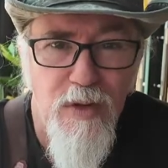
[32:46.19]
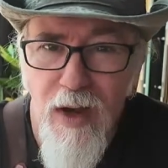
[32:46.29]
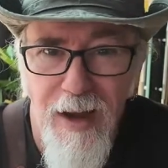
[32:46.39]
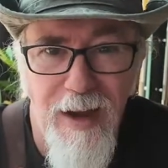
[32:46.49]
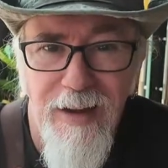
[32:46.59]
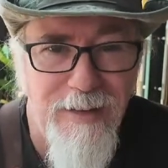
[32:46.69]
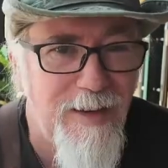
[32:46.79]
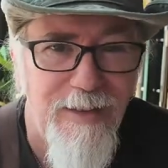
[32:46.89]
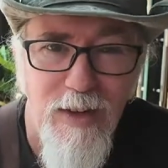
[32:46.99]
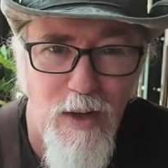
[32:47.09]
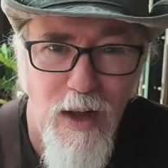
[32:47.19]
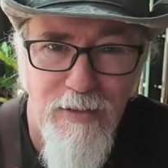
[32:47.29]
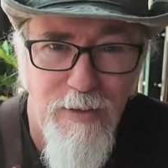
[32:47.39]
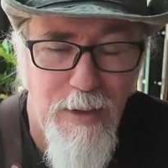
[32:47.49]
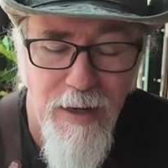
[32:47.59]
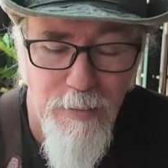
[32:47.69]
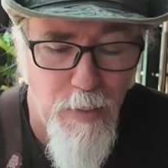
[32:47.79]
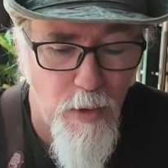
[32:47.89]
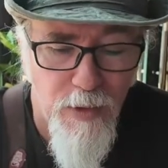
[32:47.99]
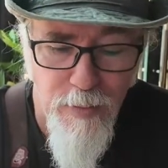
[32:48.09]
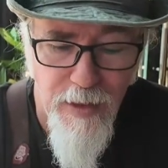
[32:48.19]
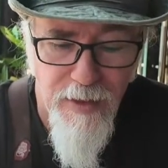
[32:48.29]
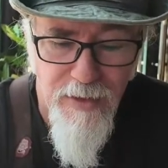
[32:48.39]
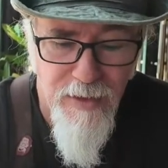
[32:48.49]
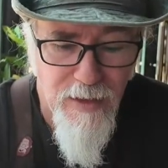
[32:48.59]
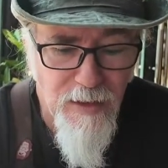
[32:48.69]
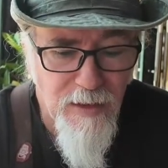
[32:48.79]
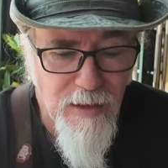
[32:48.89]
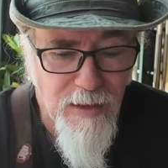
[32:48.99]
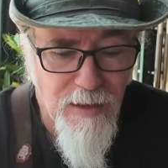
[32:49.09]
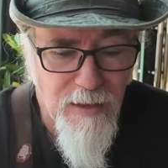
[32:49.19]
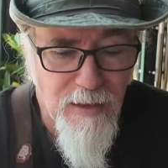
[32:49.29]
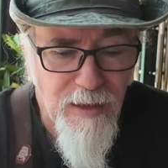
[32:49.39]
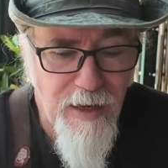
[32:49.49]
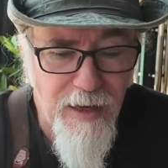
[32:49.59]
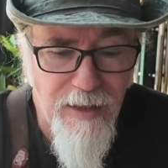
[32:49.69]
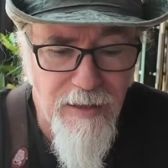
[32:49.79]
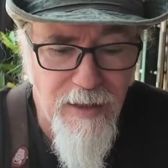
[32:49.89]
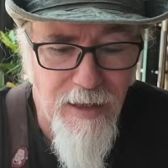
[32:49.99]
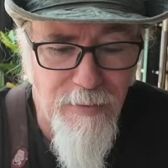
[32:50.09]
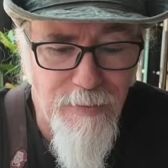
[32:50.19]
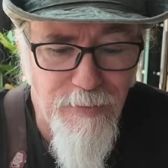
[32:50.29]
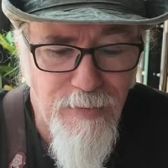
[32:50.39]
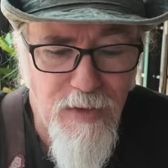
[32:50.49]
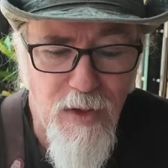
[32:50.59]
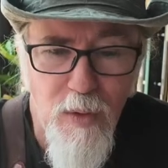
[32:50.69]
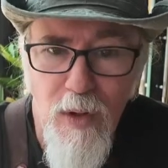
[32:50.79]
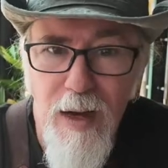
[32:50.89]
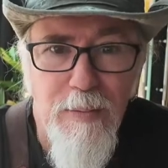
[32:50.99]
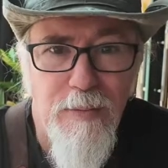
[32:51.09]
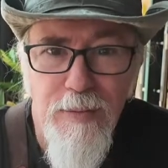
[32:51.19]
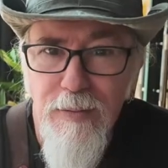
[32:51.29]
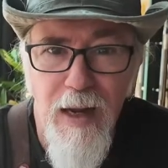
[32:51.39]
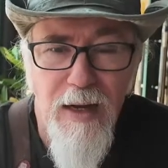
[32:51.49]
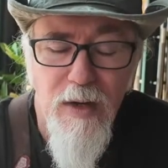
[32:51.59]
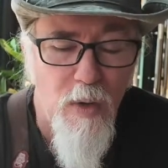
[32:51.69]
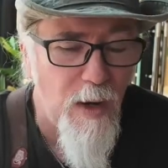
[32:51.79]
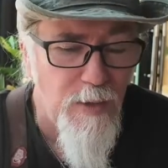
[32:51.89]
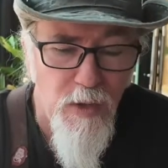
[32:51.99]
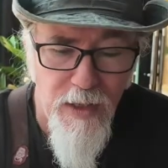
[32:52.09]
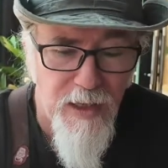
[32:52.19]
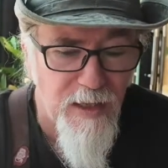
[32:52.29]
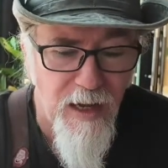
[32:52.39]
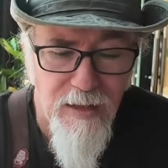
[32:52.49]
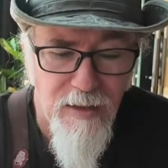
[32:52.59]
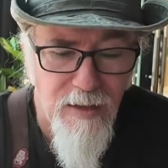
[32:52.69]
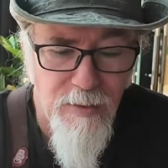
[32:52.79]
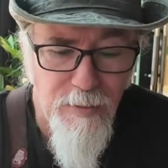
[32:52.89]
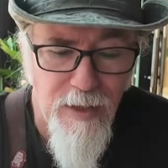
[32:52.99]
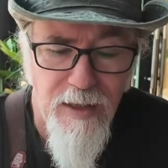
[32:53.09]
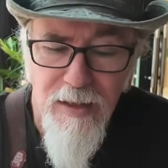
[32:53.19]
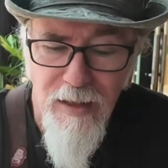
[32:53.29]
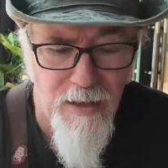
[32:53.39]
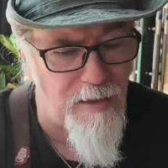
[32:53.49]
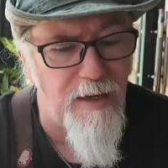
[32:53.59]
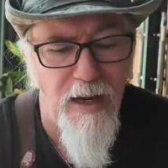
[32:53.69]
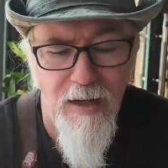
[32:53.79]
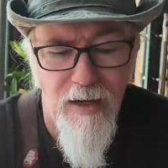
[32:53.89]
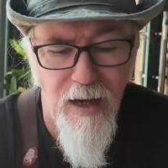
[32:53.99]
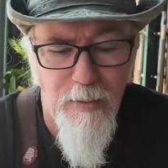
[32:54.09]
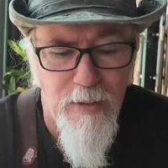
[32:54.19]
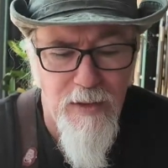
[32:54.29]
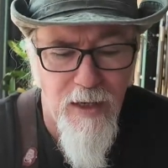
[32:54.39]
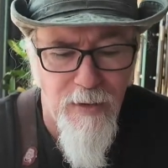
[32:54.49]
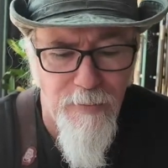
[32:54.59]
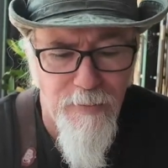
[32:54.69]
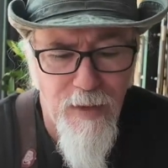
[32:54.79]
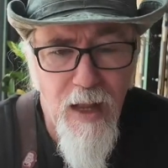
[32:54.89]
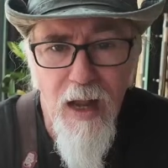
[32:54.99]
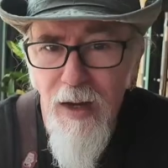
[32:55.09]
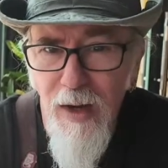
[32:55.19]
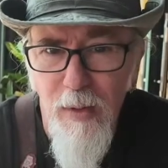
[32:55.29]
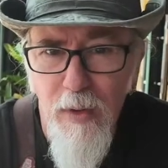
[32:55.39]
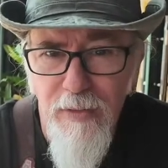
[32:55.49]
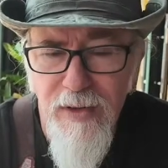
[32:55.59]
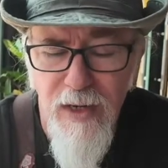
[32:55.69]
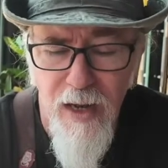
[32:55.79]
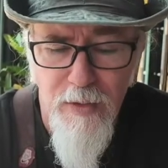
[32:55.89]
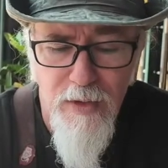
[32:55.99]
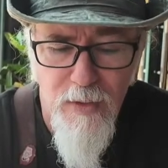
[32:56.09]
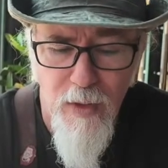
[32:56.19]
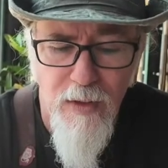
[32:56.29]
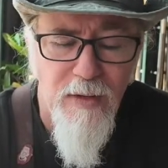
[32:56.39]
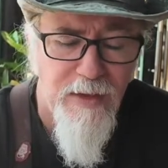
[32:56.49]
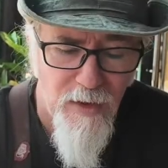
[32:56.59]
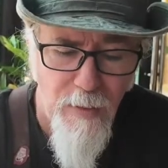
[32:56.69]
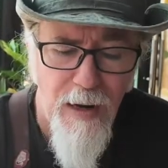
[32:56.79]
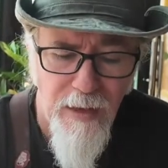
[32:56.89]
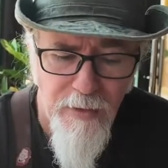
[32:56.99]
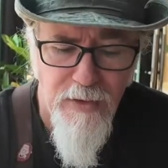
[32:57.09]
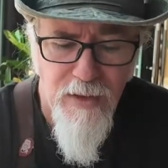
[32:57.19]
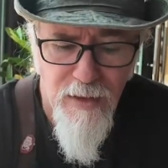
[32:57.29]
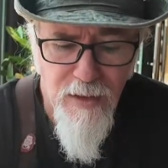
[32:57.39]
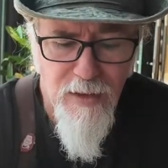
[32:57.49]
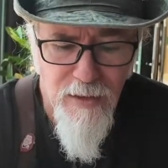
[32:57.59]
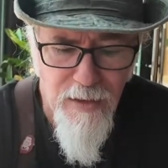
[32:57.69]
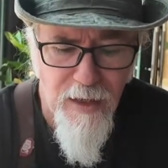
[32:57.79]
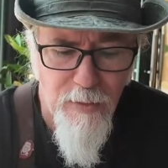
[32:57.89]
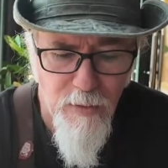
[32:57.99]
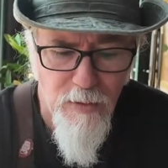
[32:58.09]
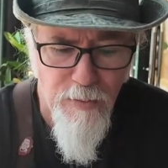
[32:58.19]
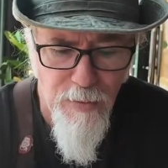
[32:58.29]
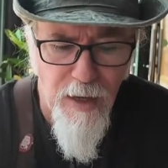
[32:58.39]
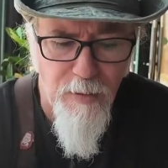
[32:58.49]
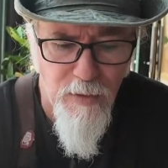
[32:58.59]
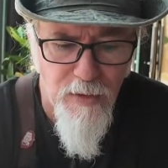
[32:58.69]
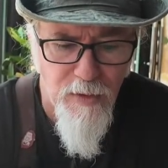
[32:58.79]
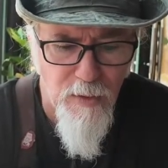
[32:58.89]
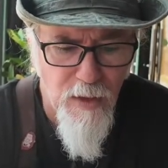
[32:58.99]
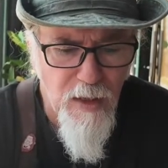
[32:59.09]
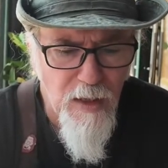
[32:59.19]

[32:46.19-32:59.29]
So I, it takes a lot for me to get bored in a place. And um, so I'm, I know I'm unique in that. But yeah, I would, um, I, I want to visit Laos as well. It's on my list that I will, I will do.